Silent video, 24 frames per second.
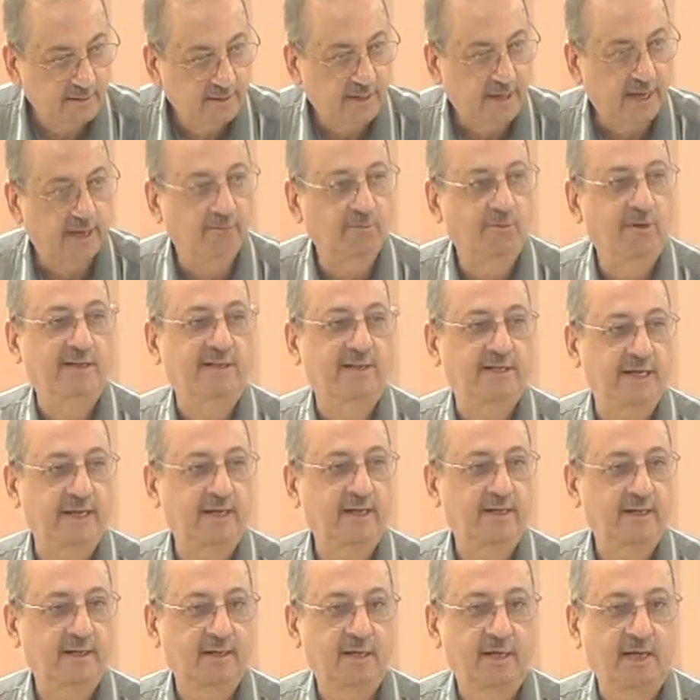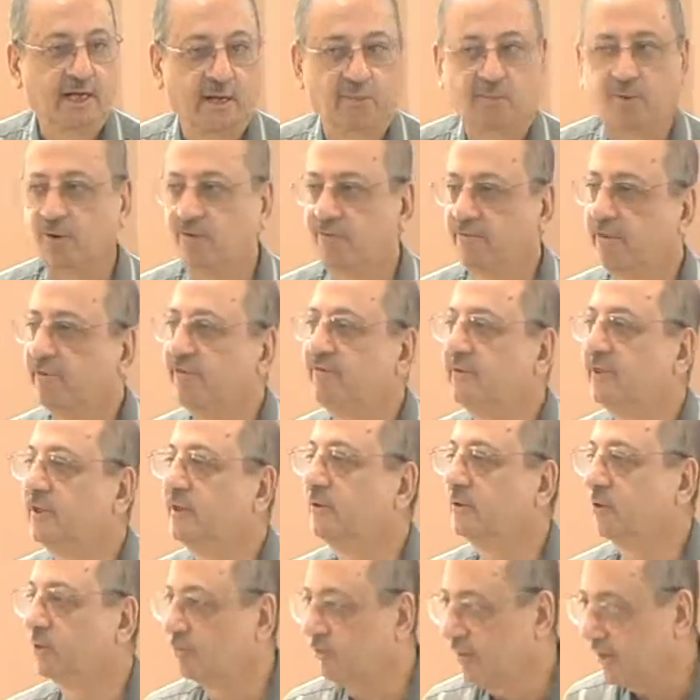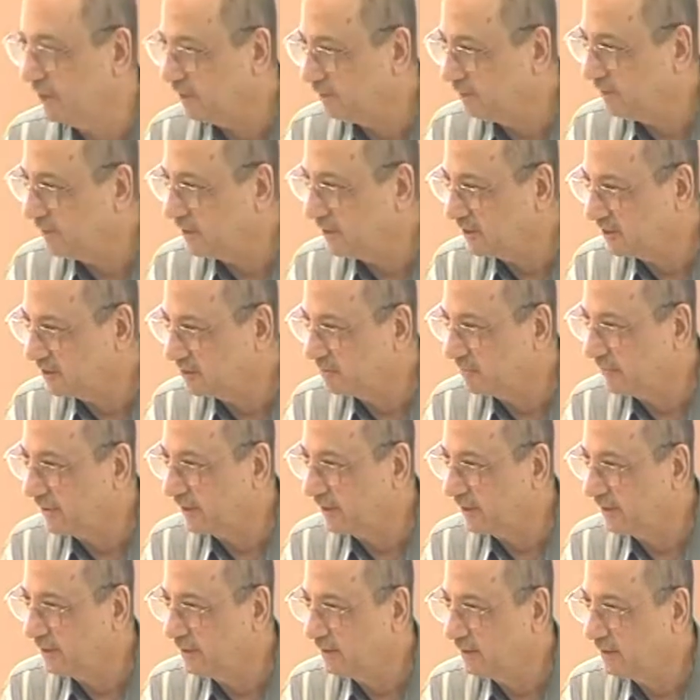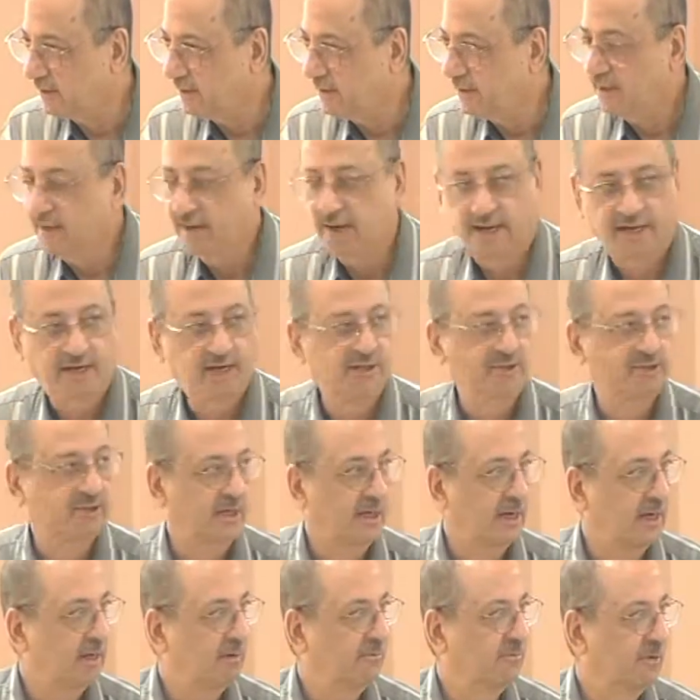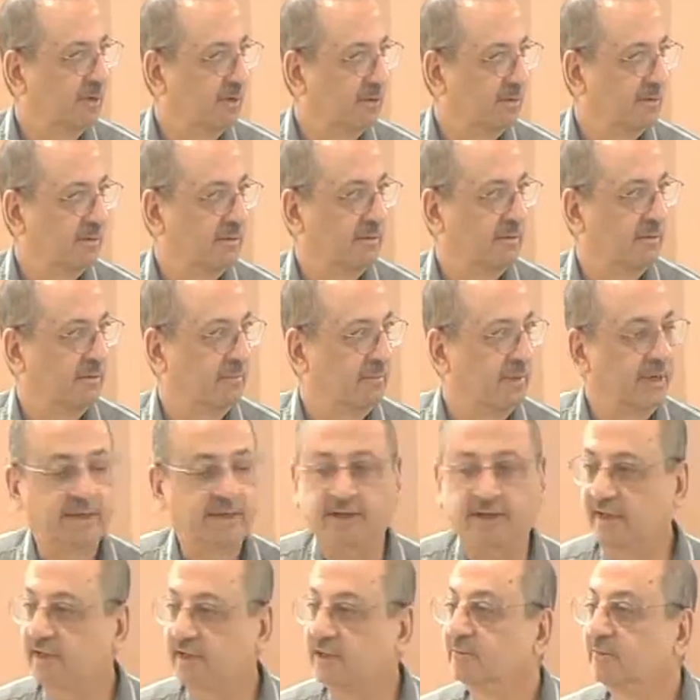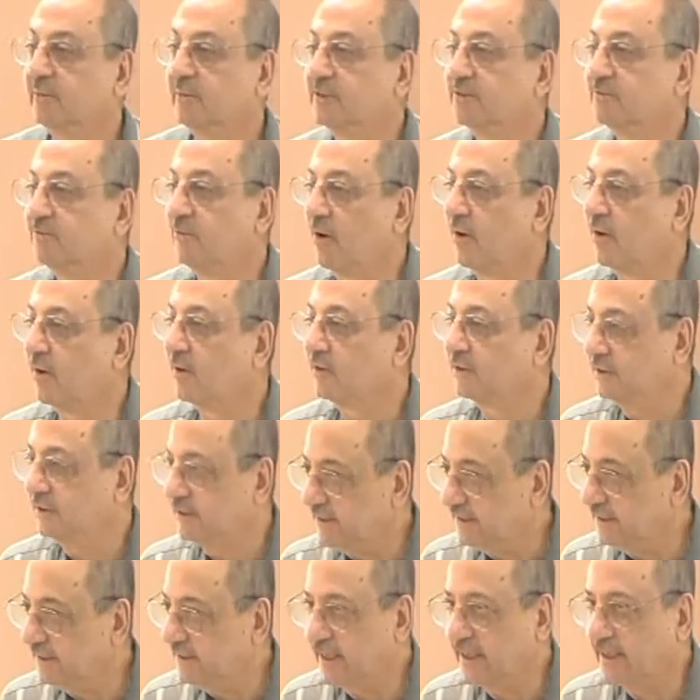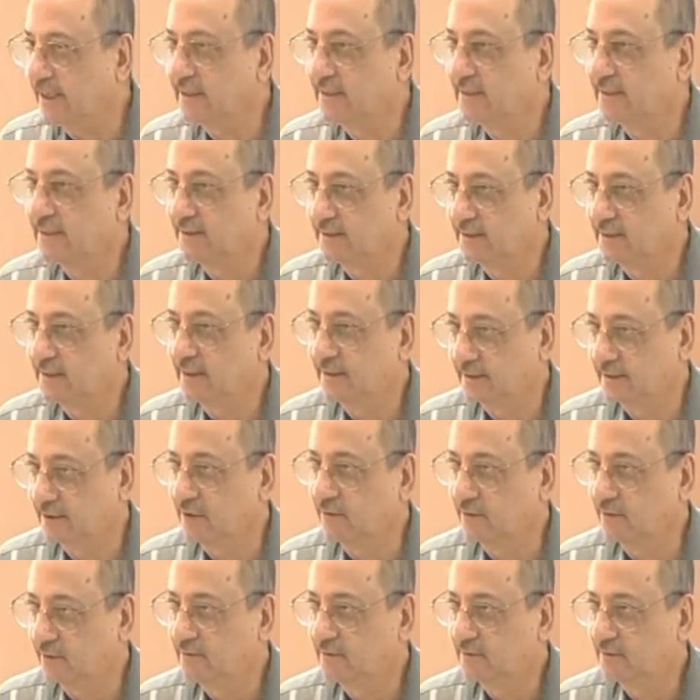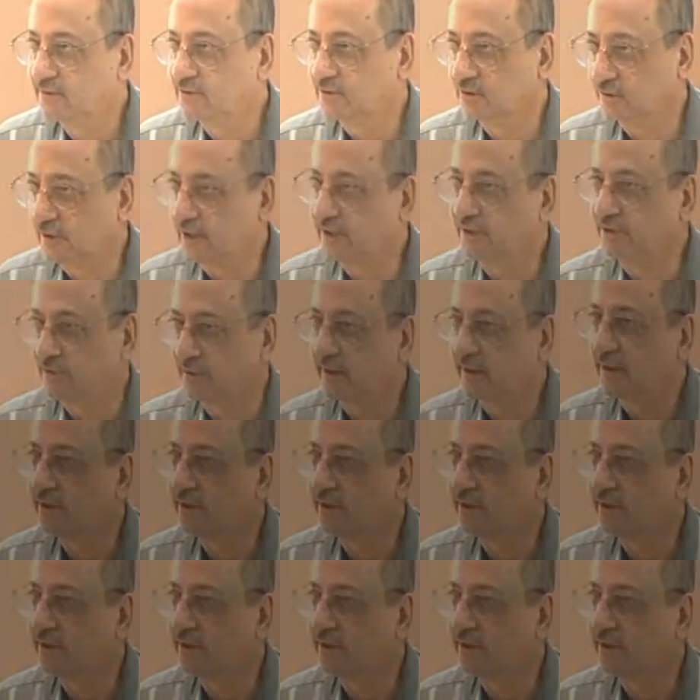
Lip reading: And we'll take about 15 to 20 minutes break. And inshallah, we'll make arrangements for tea and, so that you can